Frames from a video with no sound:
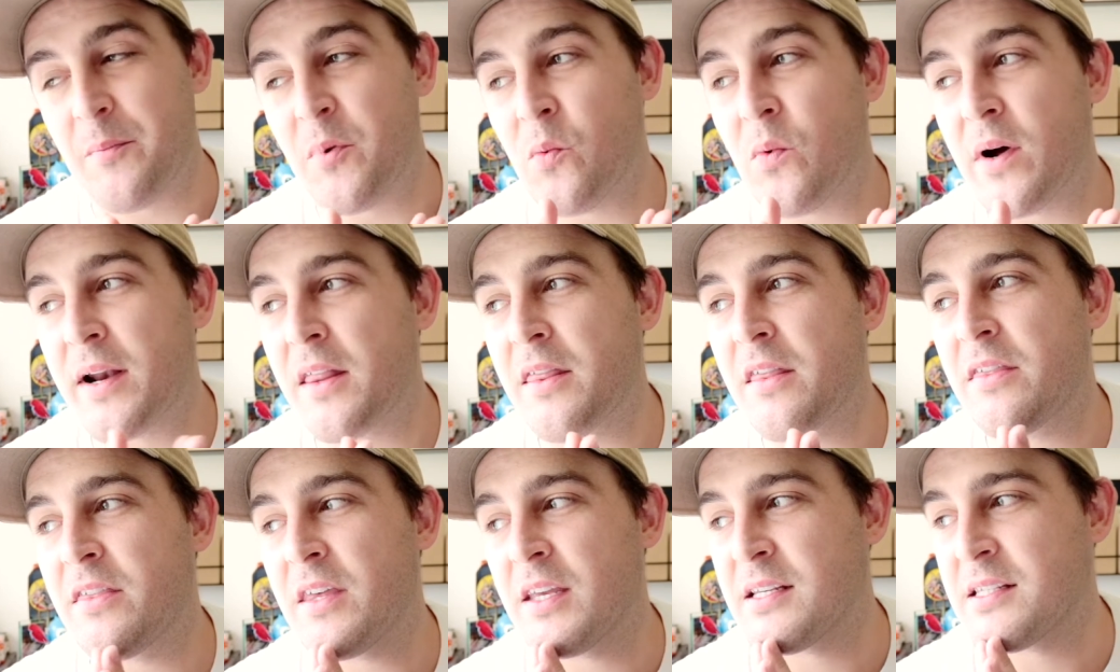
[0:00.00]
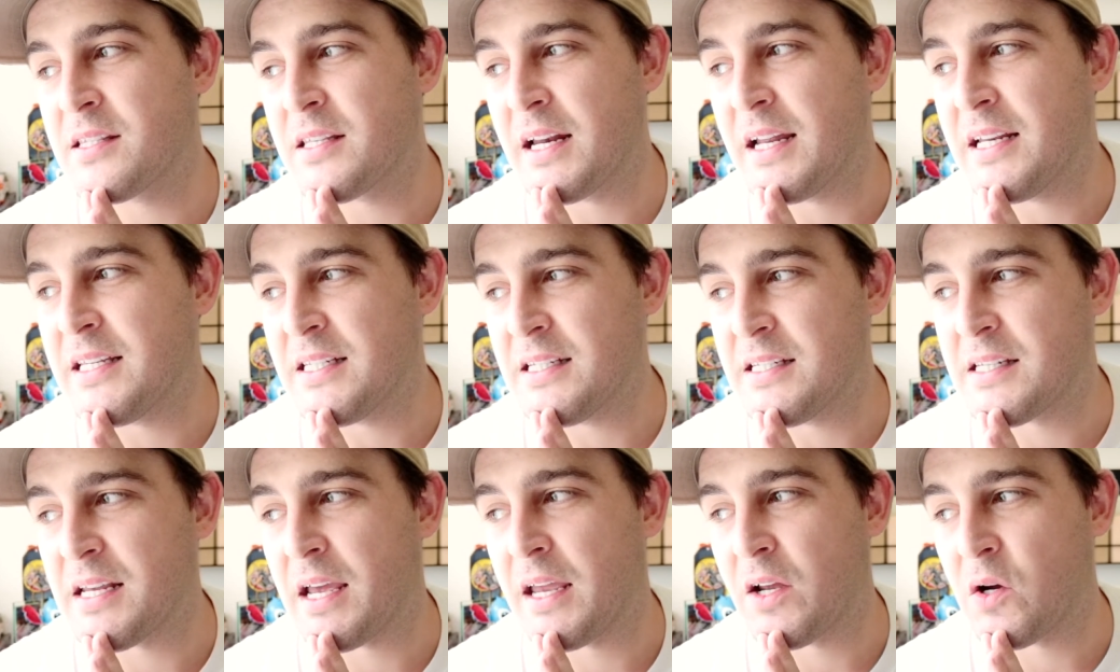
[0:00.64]
But one of the things that I
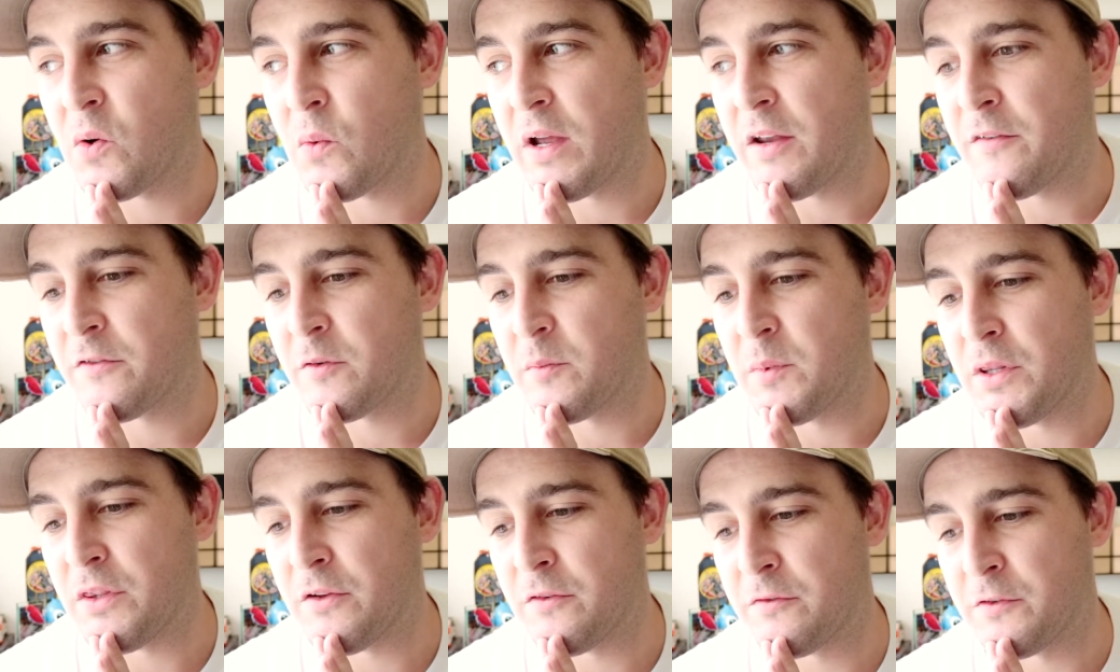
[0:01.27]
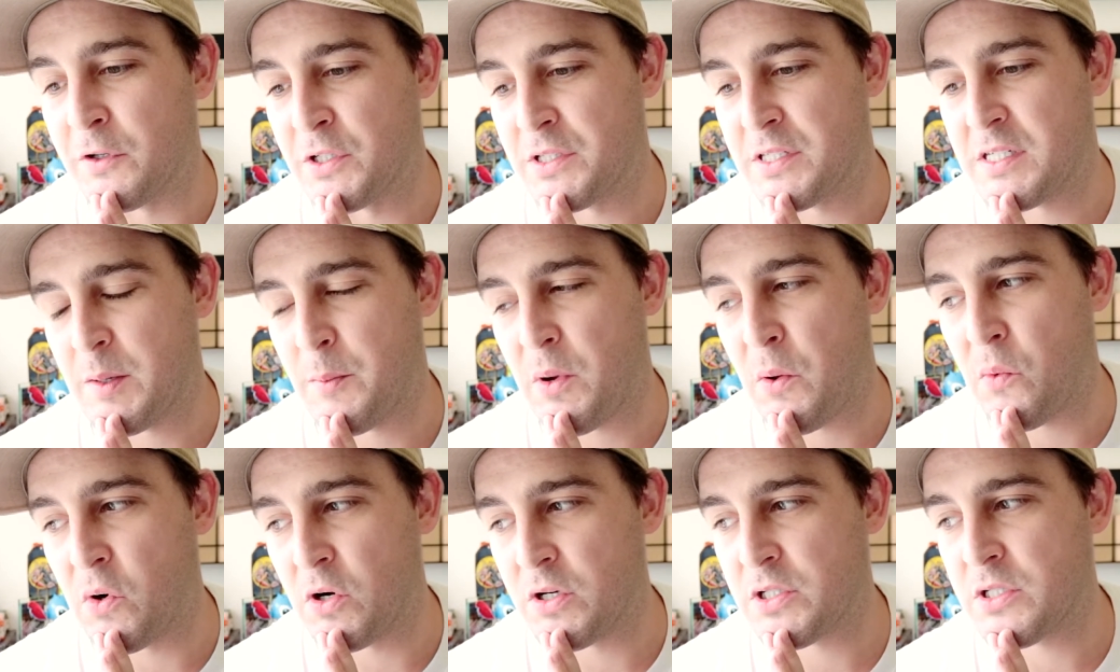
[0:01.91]
did take away from it the first time
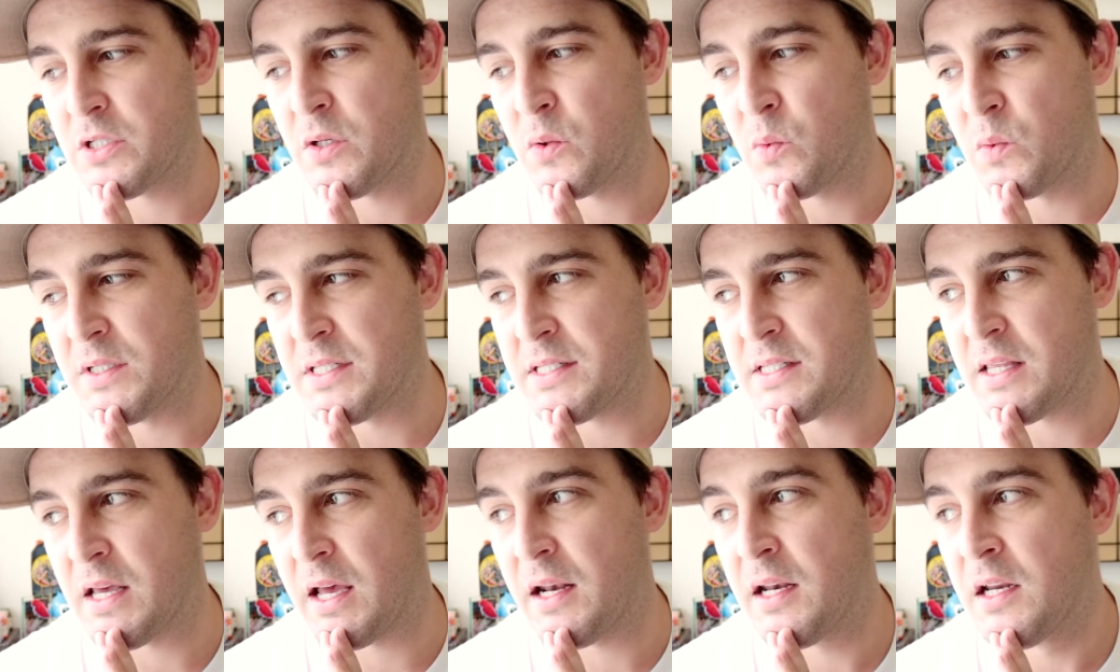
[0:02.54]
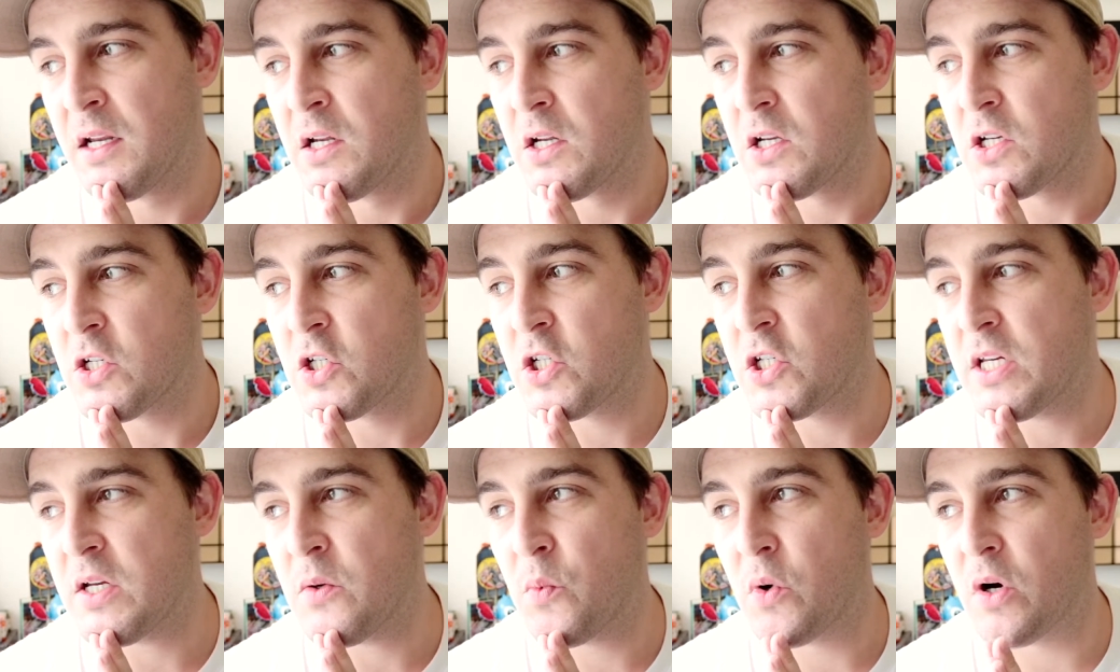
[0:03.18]
I watched it was that
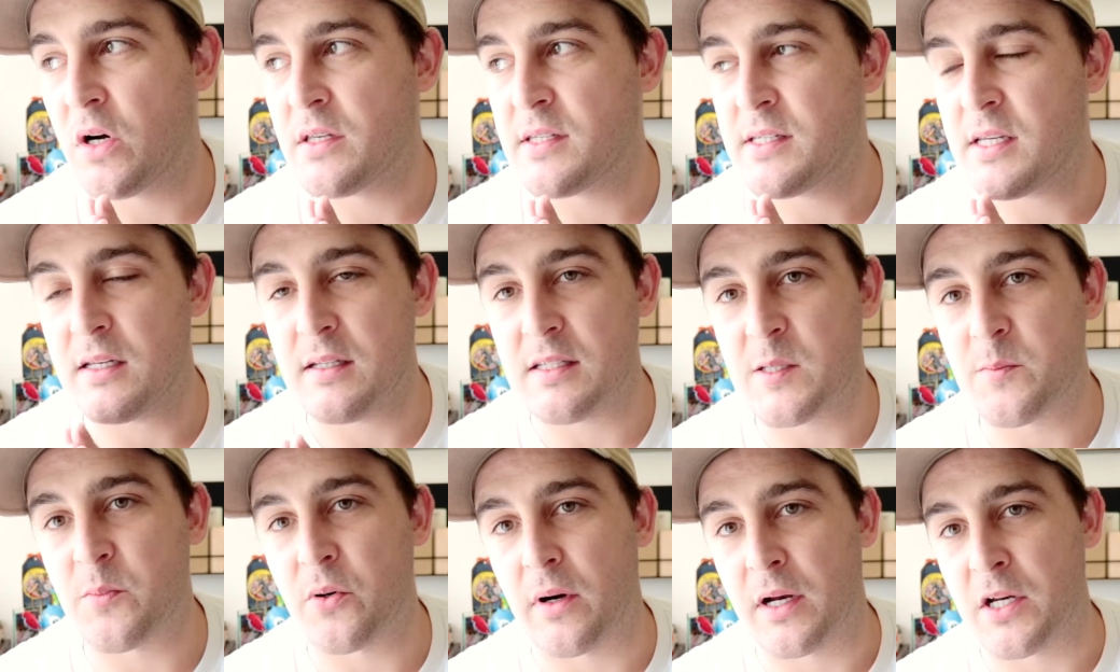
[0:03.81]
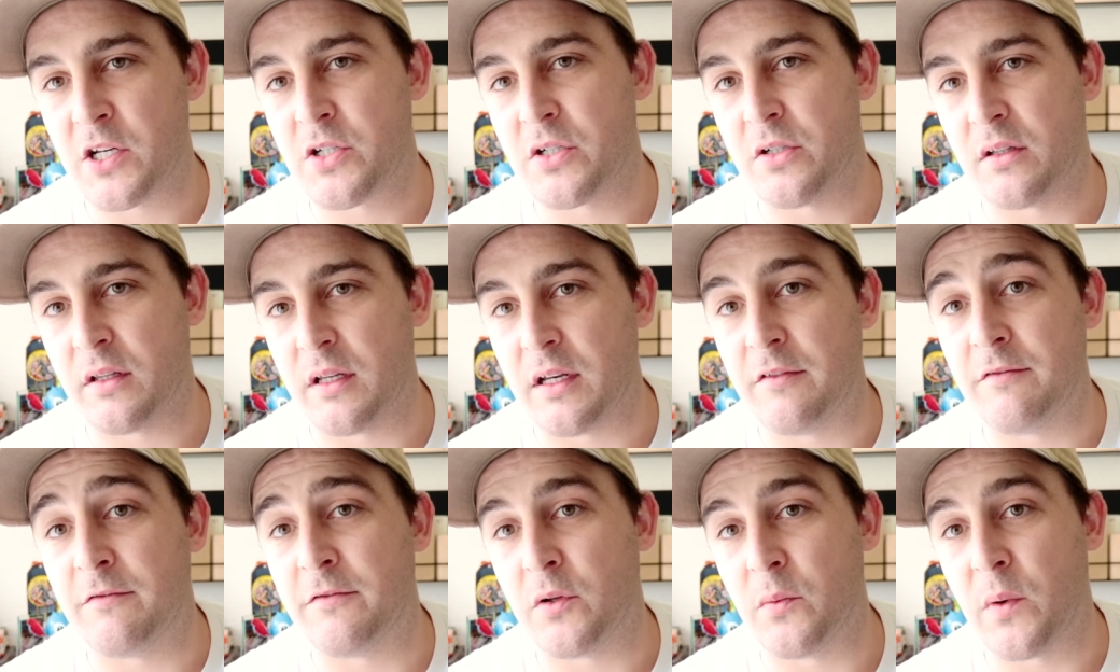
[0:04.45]
she was inspirational
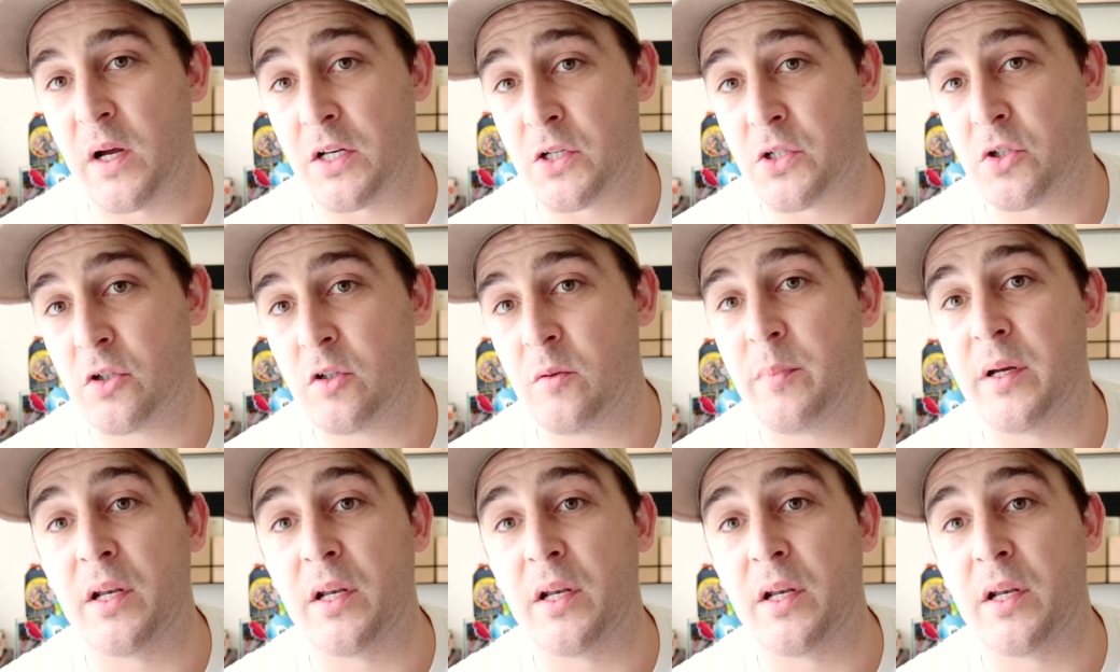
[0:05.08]
and influential,